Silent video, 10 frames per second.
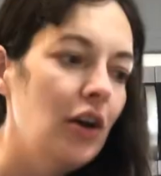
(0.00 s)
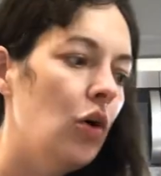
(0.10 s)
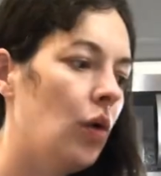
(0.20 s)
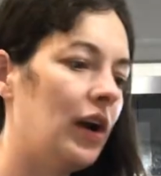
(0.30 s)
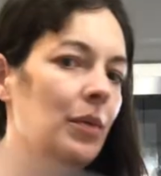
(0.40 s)

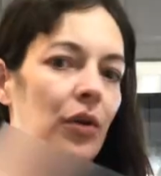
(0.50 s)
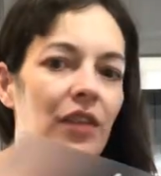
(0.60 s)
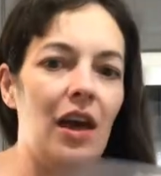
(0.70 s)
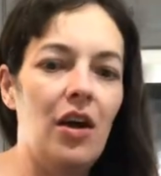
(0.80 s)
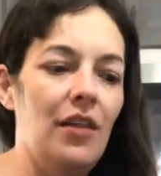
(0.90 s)
We're gonna put
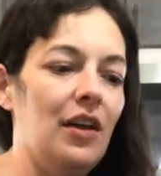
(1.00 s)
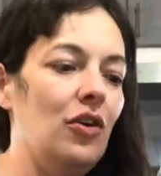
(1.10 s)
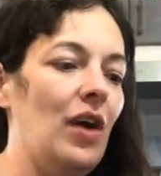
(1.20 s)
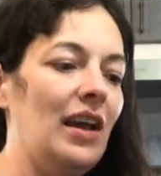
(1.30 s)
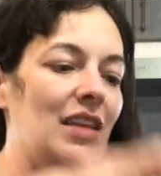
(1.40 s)
that on there. Oh,
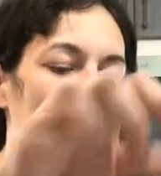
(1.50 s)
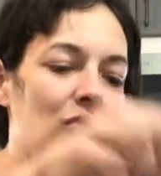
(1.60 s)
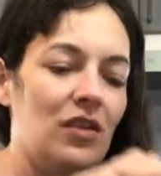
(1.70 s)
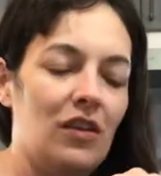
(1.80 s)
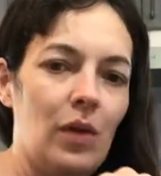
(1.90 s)
I can even do
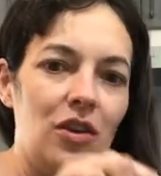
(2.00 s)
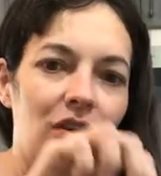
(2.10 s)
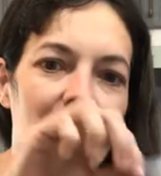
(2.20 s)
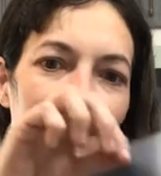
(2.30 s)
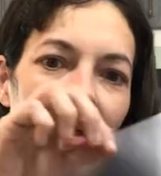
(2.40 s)
it this way. You
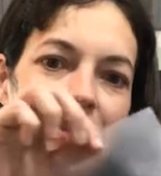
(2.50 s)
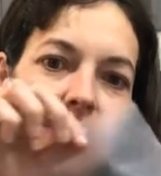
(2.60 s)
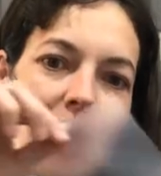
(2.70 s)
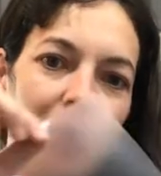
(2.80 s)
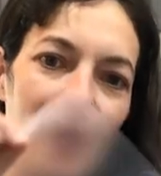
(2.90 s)
can see it the
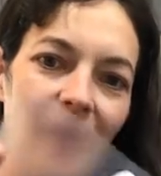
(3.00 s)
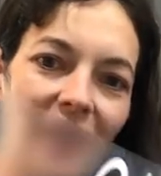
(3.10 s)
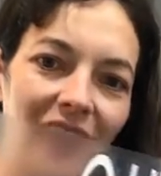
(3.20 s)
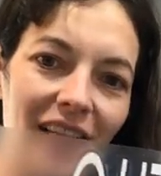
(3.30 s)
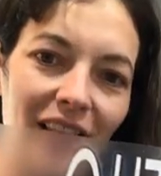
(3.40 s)
right way.
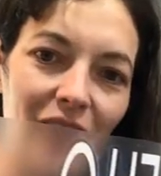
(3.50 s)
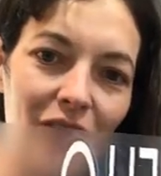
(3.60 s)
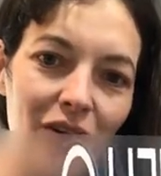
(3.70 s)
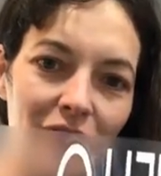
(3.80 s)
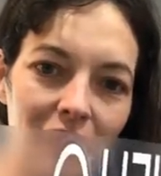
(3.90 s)

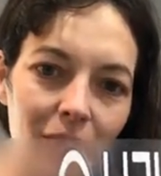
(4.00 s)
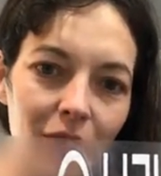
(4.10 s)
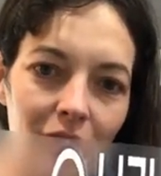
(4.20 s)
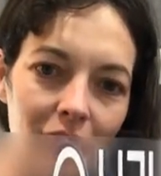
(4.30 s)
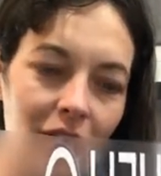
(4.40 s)
Hello,
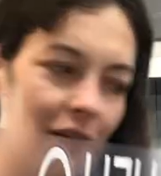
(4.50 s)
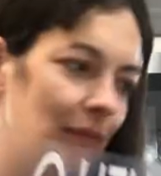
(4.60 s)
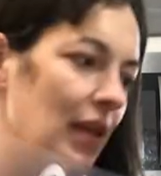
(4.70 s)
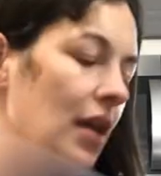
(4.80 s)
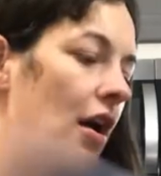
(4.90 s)
summer.
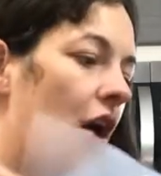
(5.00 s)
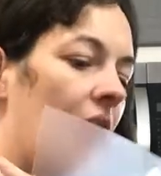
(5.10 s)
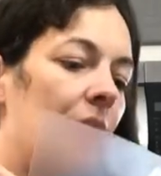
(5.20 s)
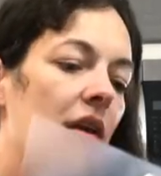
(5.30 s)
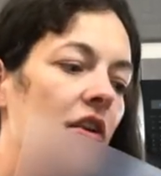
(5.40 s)
All right,
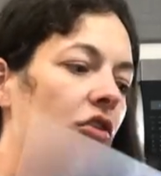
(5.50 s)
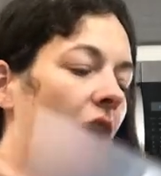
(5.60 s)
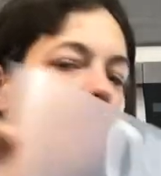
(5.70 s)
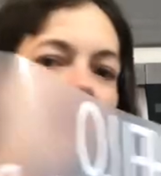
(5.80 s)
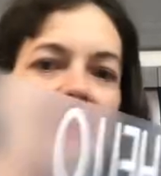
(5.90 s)
so
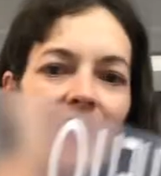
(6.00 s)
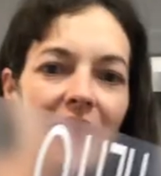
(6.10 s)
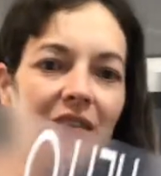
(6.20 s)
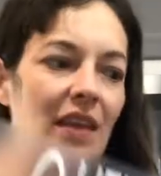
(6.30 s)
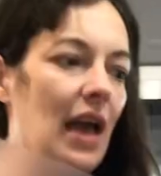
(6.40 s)
I'm gonna set that
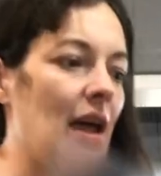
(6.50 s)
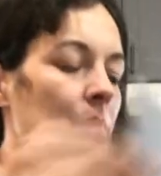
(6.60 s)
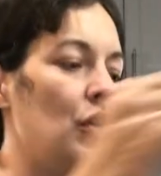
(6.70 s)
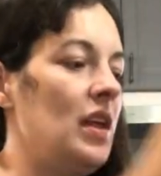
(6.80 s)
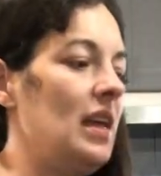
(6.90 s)
aside. I'm
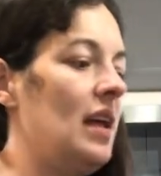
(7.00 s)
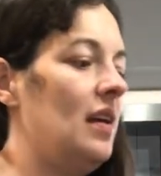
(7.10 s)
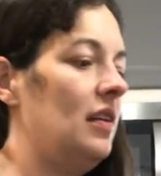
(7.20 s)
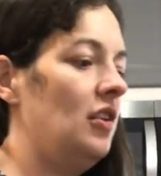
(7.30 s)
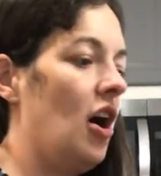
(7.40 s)
putting
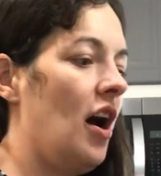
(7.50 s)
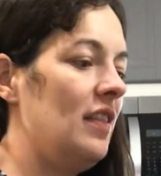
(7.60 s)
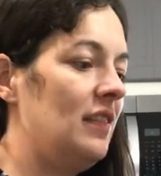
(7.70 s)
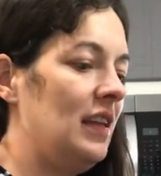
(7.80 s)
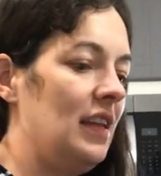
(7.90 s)
it
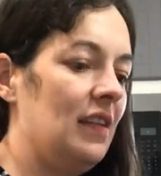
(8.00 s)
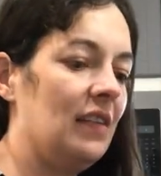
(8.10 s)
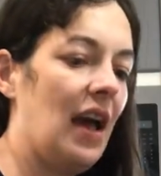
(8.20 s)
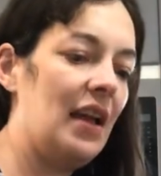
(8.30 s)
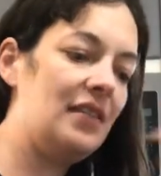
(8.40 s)
non-sticky
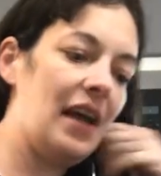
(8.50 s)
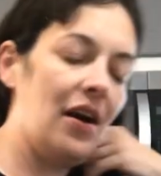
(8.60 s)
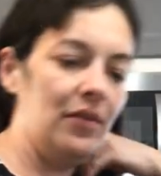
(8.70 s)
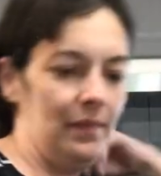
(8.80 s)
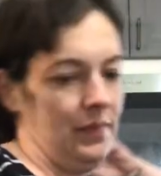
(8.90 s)
side
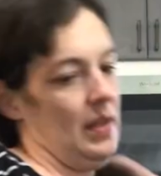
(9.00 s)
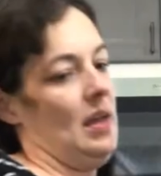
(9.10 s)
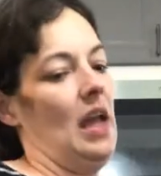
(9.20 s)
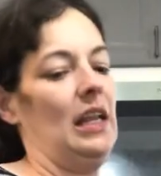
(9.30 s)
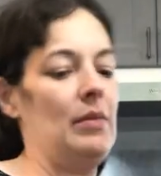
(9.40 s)
down.
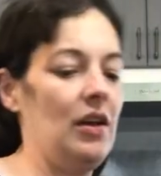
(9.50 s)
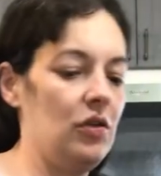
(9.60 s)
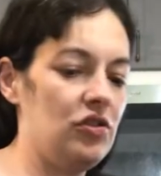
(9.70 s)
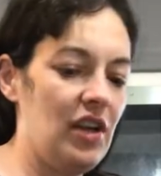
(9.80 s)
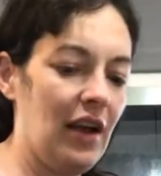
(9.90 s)
Let me go
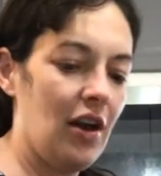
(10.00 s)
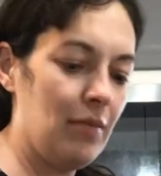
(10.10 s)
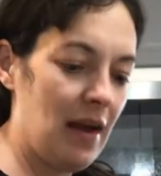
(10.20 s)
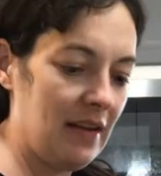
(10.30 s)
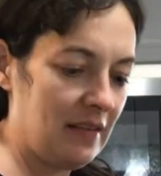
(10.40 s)
check on
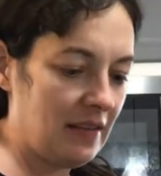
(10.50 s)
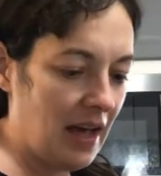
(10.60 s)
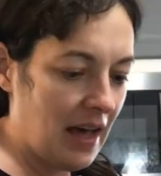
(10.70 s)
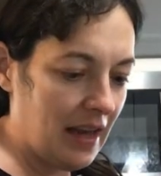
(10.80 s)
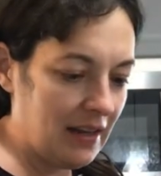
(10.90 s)
my
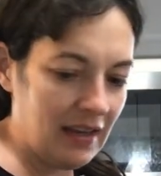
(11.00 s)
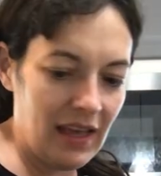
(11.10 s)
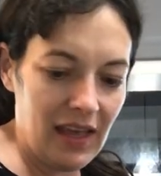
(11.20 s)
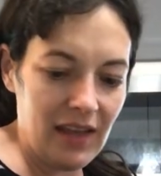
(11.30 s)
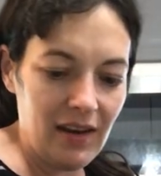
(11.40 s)
sign
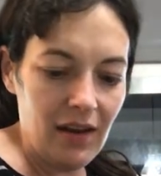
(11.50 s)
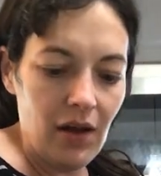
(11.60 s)
again.